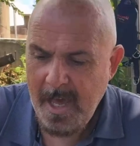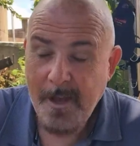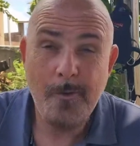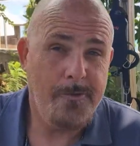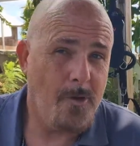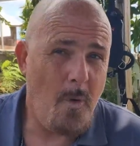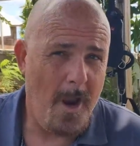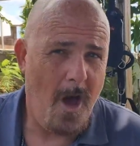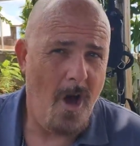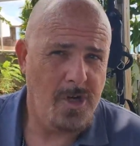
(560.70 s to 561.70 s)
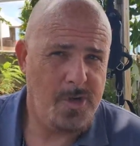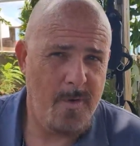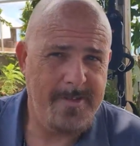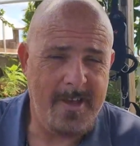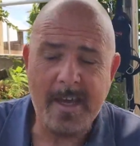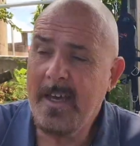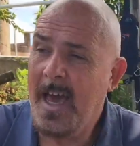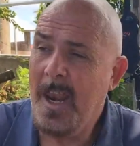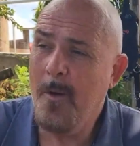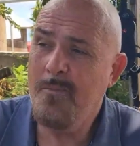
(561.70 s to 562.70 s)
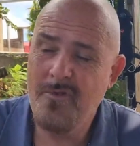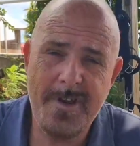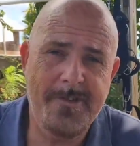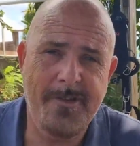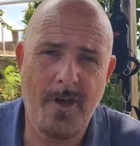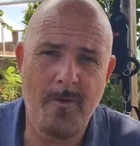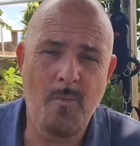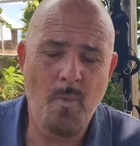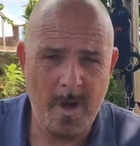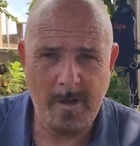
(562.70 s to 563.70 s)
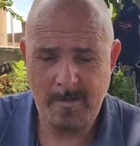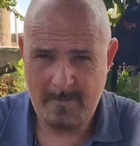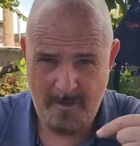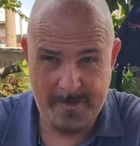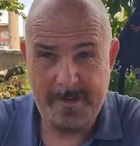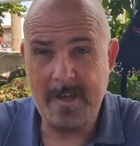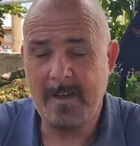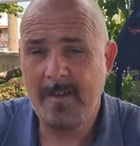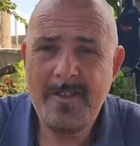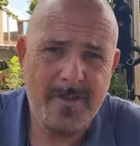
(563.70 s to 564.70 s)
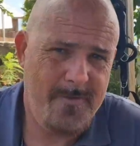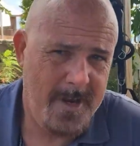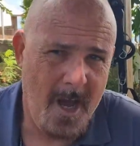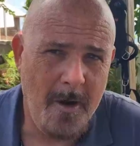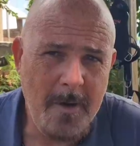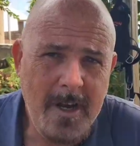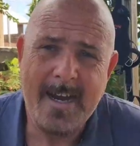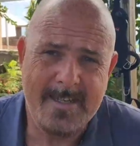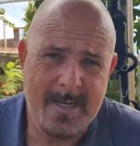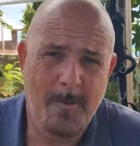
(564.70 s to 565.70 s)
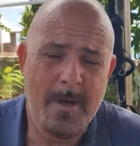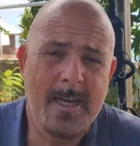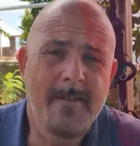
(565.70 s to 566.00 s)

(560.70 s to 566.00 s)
He's also quite a harsh critic, and I'm pretty certain will critique this video and tell me